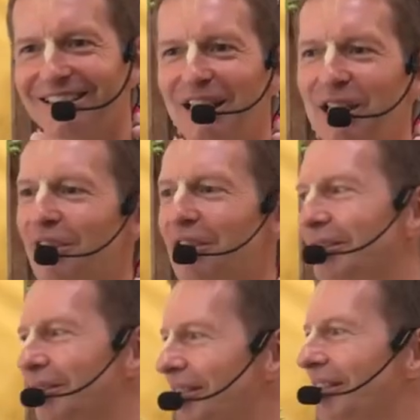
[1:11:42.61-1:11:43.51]
Even
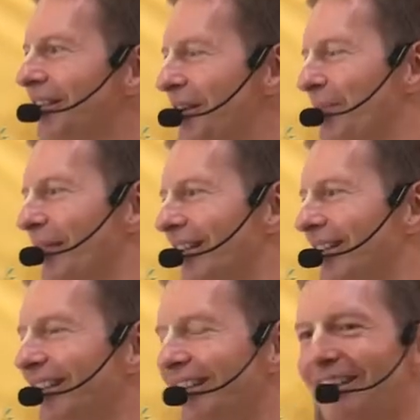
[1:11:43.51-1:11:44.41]
uh,
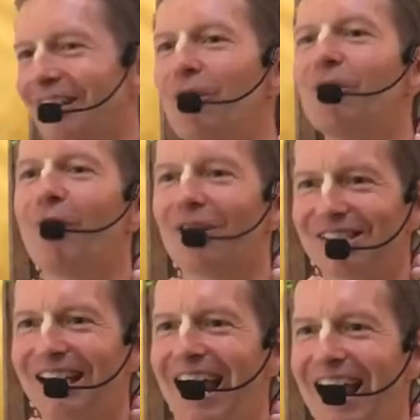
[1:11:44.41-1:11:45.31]
who was
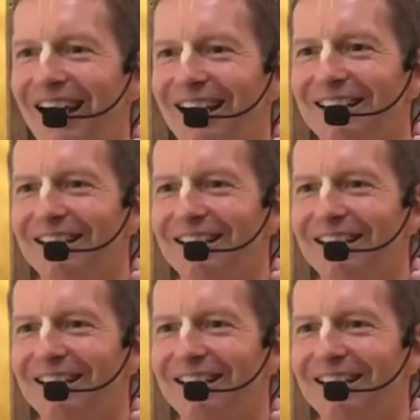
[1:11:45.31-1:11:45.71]
there